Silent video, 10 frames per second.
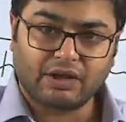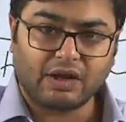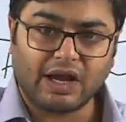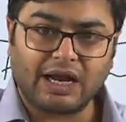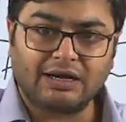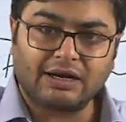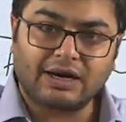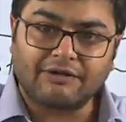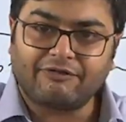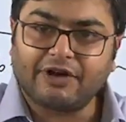and
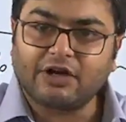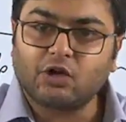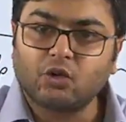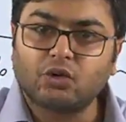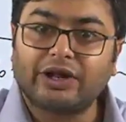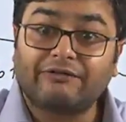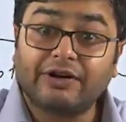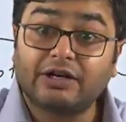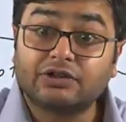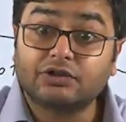refer to
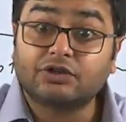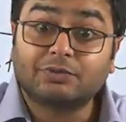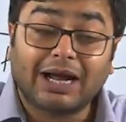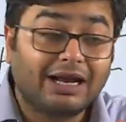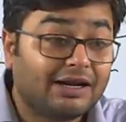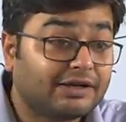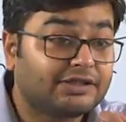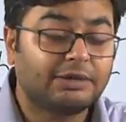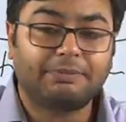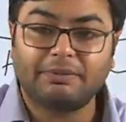definitions by, let us say,
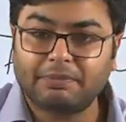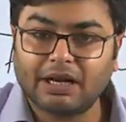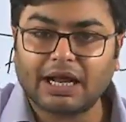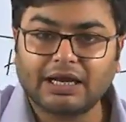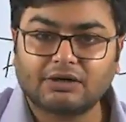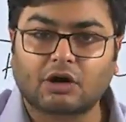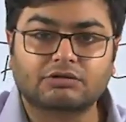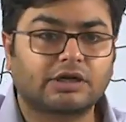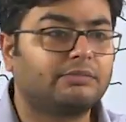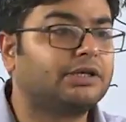people like
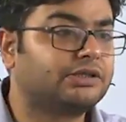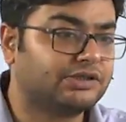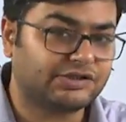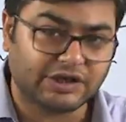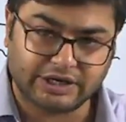Dr. Amartya Sen.